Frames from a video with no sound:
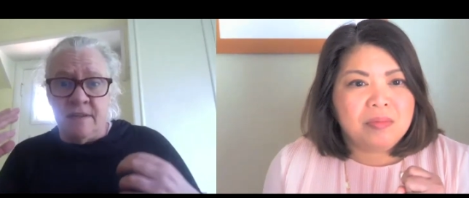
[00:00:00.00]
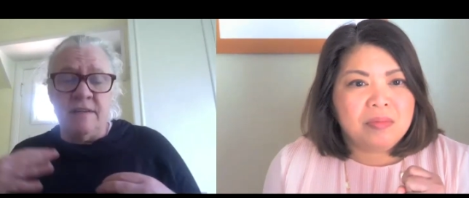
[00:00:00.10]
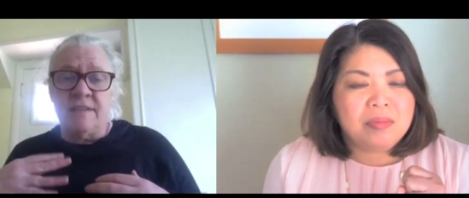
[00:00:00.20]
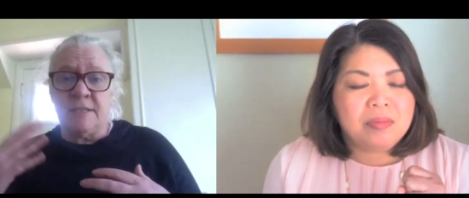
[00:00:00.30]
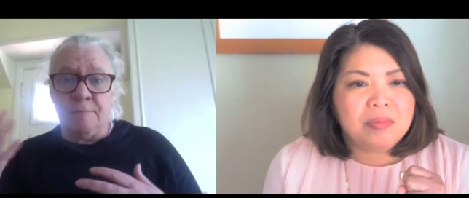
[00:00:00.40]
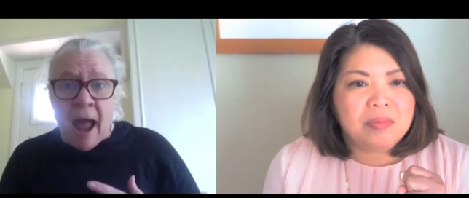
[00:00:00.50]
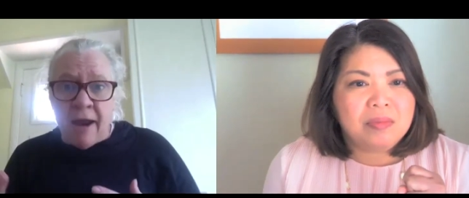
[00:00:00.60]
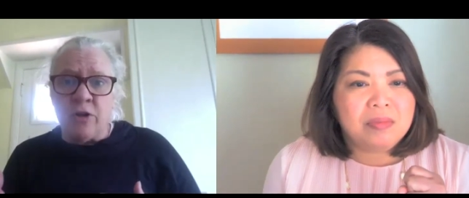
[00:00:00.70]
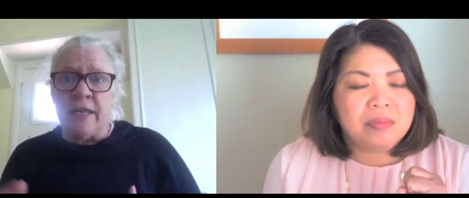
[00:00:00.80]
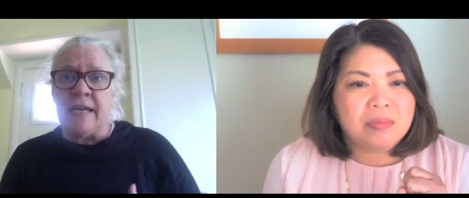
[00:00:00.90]

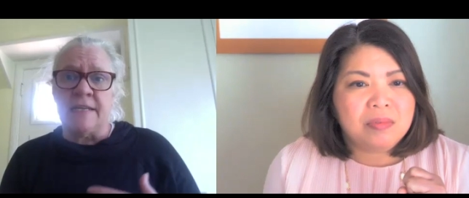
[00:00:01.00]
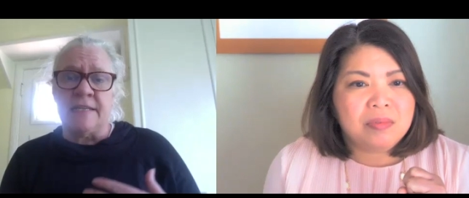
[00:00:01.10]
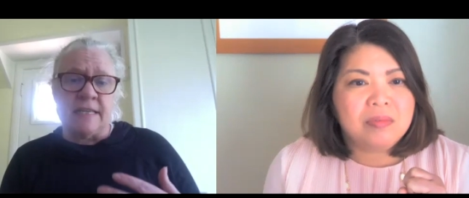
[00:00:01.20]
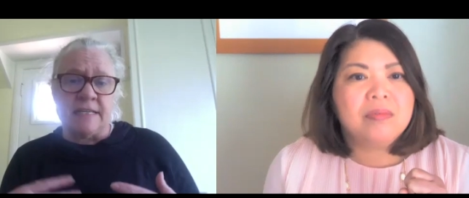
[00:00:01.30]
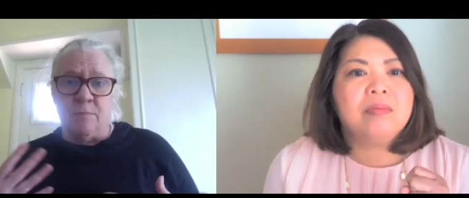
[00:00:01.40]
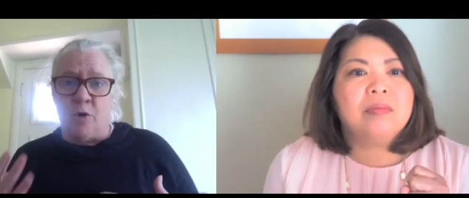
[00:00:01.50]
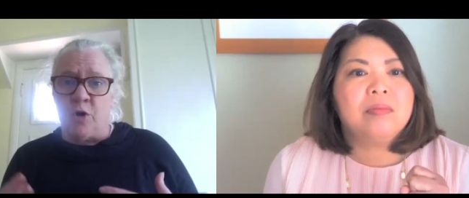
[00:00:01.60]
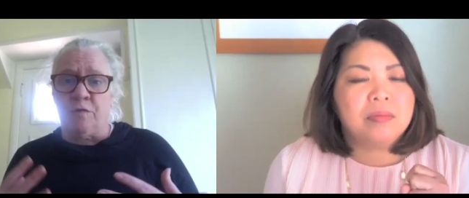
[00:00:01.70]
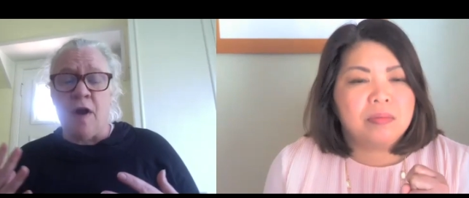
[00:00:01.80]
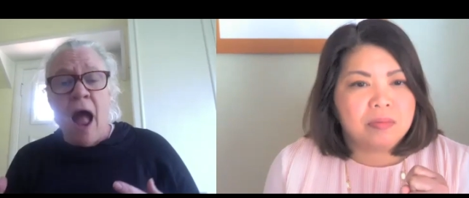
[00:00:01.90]
Speaker 1: spiraling into this murder
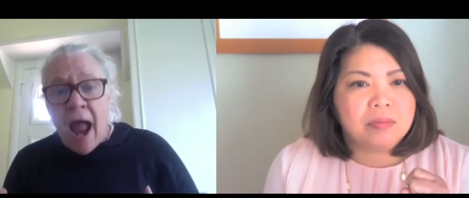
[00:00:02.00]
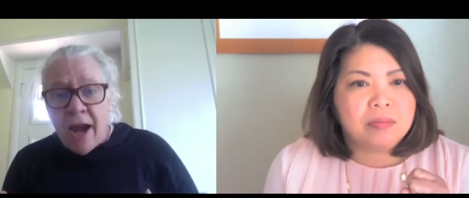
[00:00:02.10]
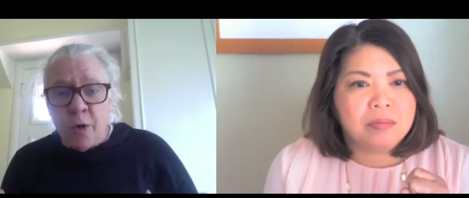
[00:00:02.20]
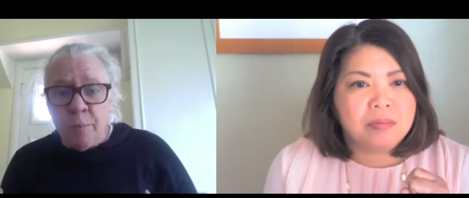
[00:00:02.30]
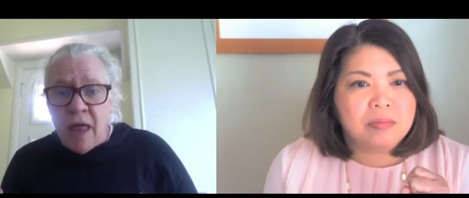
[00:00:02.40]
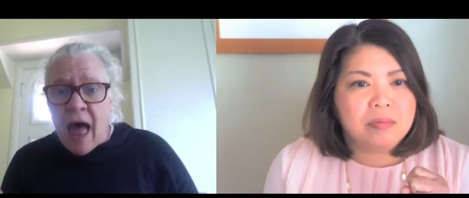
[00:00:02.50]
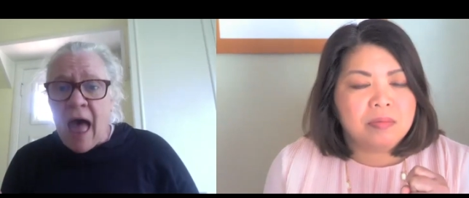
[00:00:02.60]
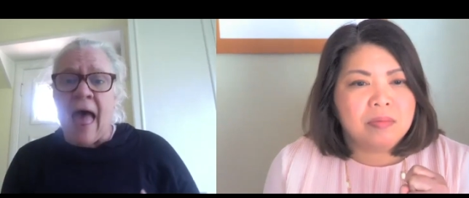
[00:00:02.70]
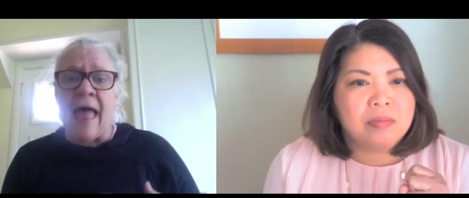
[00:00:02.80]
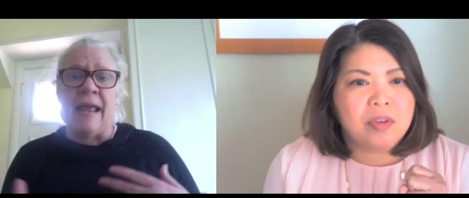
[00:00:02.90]
for hire
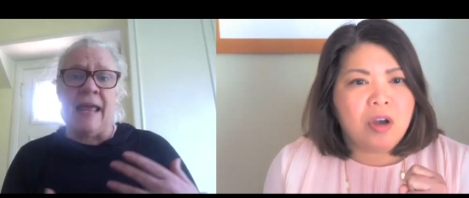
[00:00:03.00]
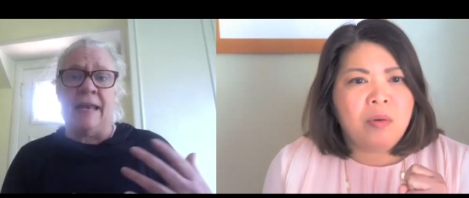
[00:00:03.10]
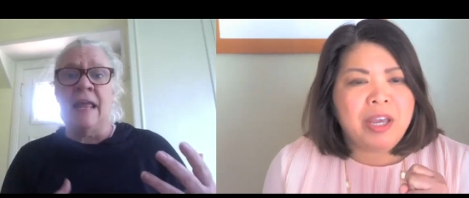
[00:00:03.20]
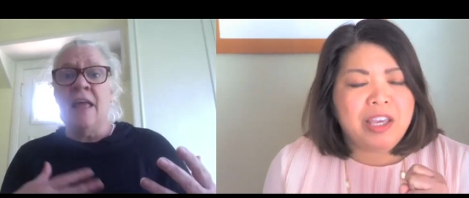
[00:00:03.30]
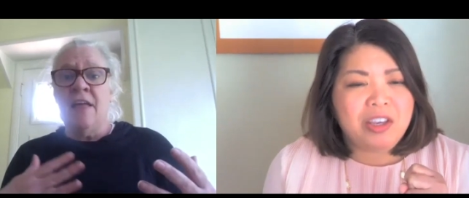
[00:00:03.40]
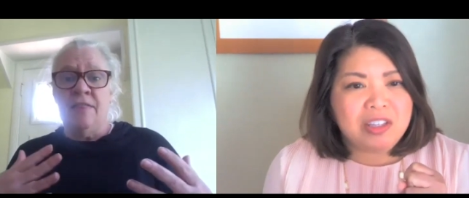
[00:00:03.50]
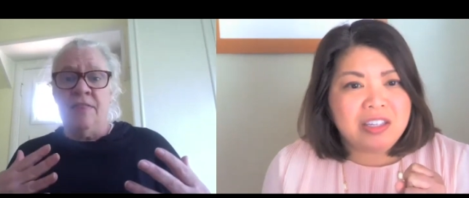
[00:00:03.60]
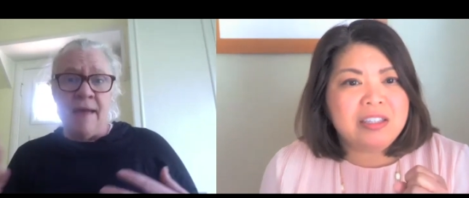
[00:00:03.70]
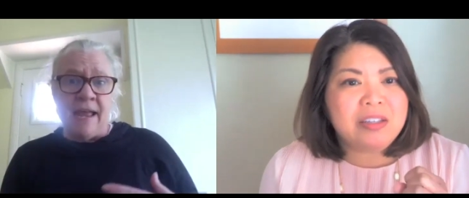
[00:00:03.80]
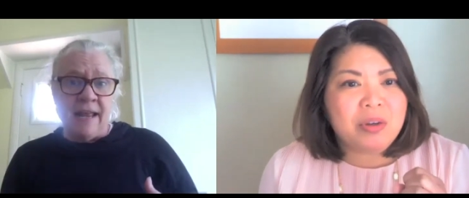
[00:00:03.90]
plot and oh my
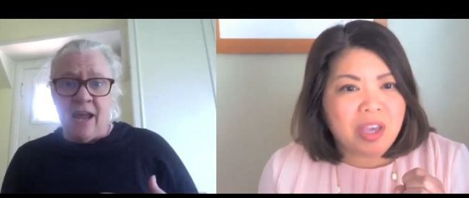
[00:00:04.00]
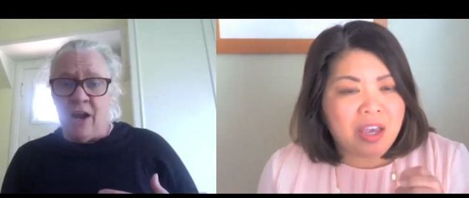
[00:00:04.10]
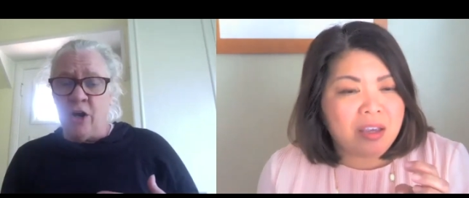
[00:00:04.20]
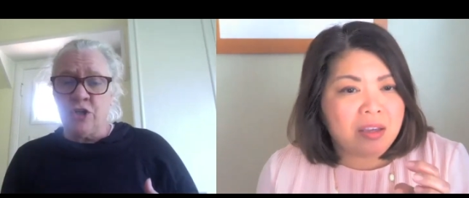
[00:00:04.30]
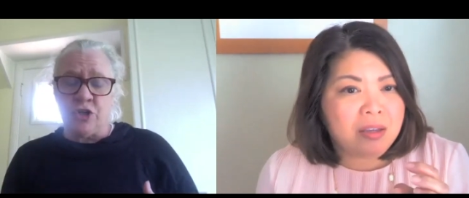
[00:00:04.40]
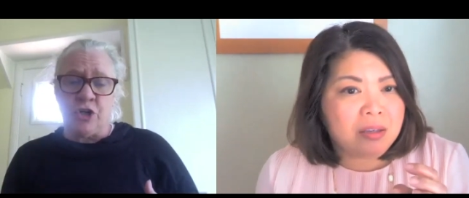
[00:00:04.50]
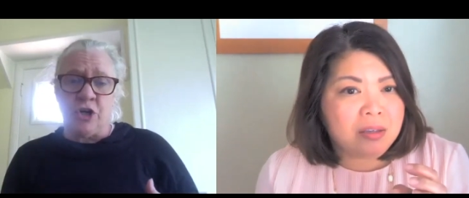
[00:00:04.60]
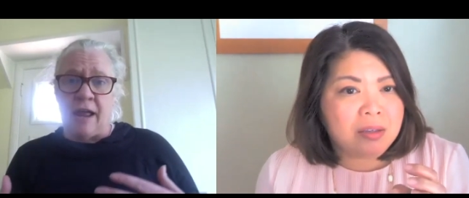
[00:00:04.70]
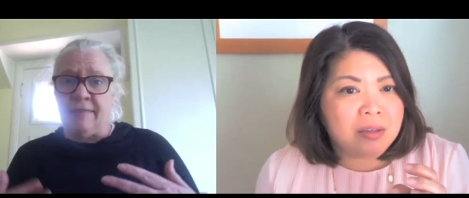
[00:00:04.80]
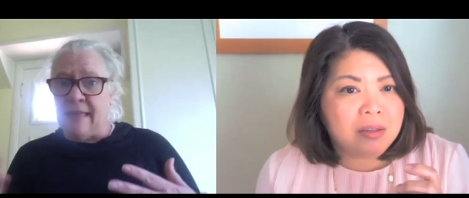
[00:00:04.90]
goodness okay. character
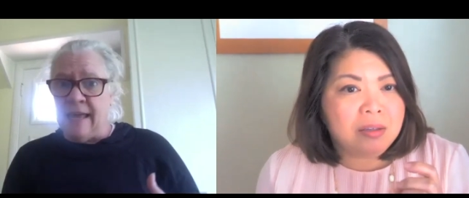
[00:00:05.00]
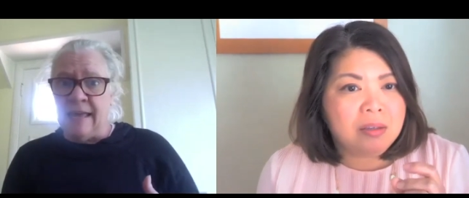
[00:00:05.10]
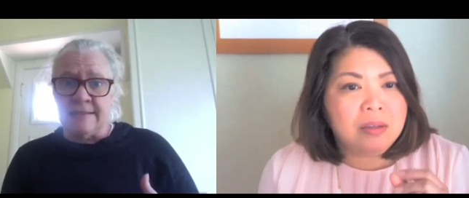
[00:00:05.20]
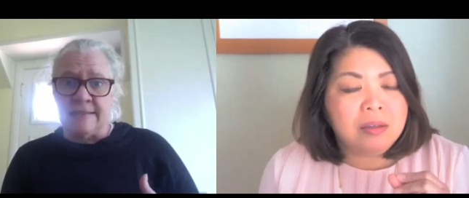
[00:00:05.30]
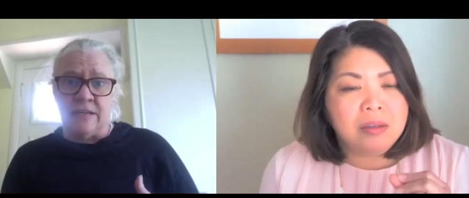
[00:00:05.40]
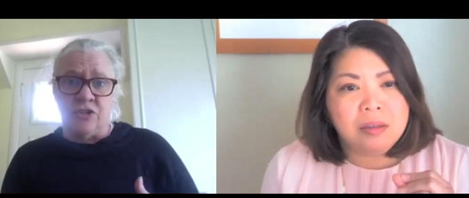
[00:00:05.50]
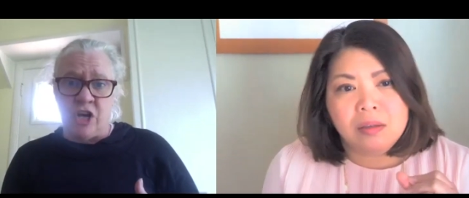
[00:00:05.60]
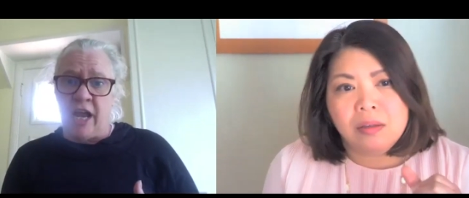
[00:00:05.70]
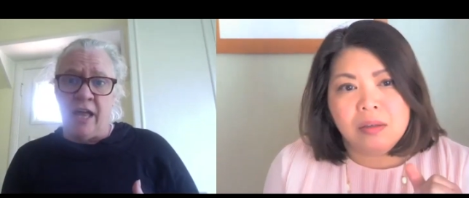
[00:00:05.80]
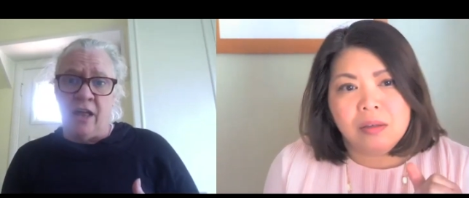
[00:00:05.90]
i think is in
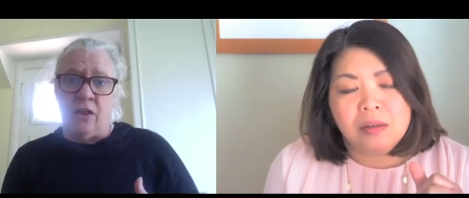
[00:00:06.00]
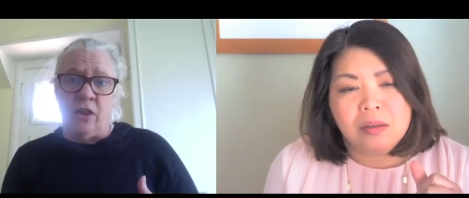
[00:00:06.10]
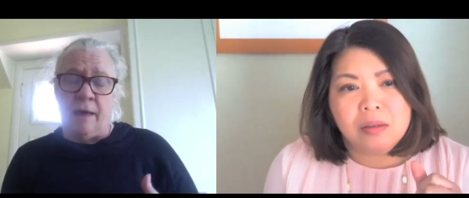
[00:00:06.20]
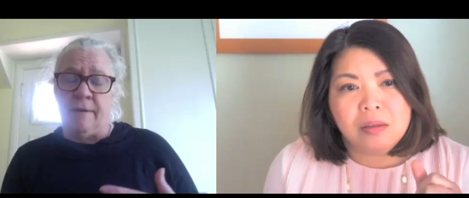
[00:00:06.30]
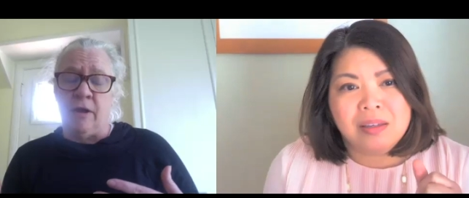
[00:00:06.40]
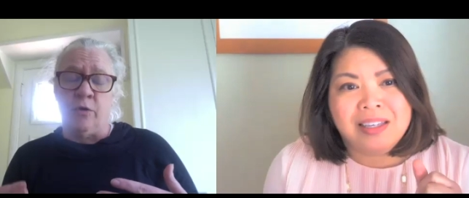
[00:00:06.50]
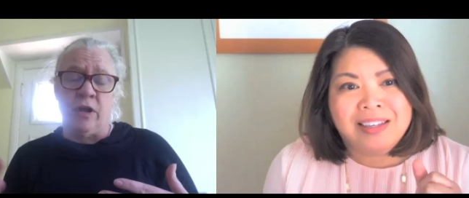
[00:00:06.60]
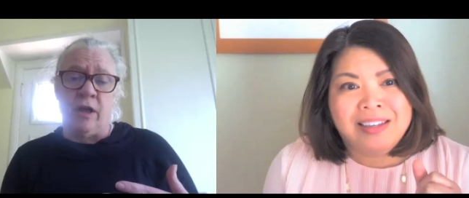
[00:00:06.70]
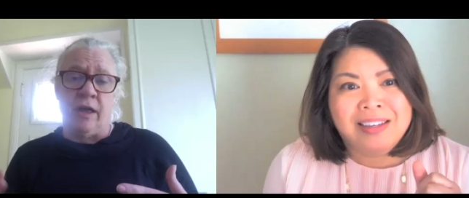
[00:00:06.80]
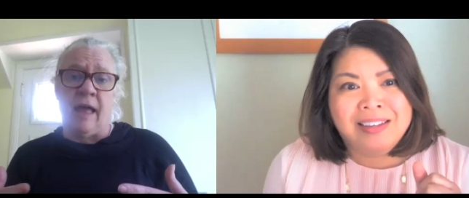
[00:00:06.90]
jail i mean it,
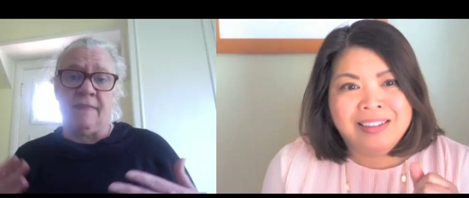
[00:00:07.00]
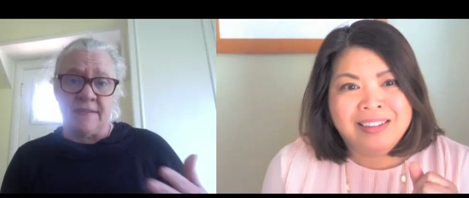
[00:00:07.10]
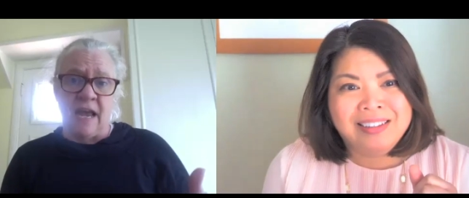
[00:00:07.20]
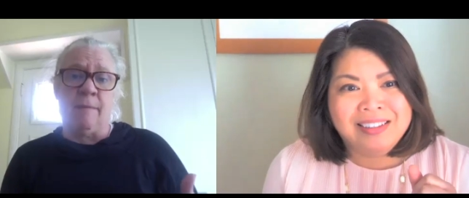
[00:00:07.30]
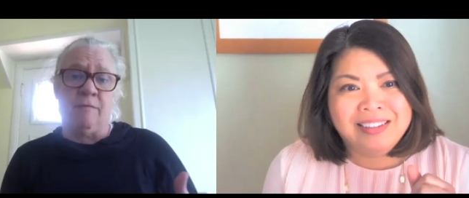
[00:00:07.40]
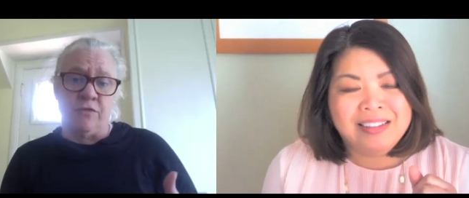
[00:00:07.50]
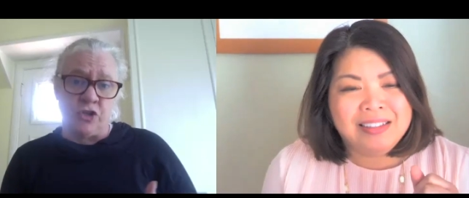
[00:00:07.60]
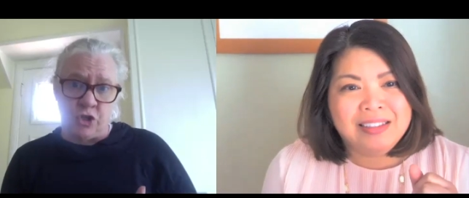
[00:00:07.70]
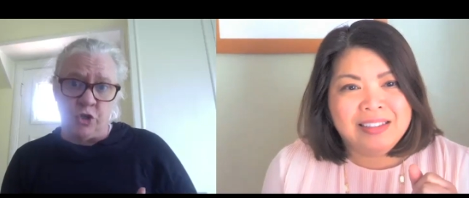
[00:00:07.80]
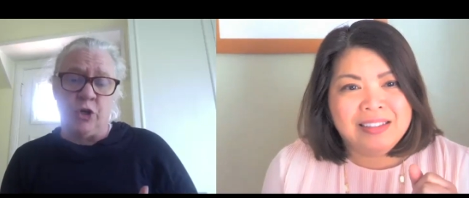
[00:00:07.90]
at the time of the
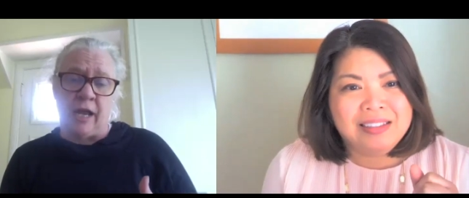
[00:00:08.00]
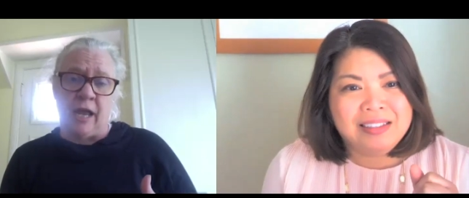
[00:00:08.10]
shooting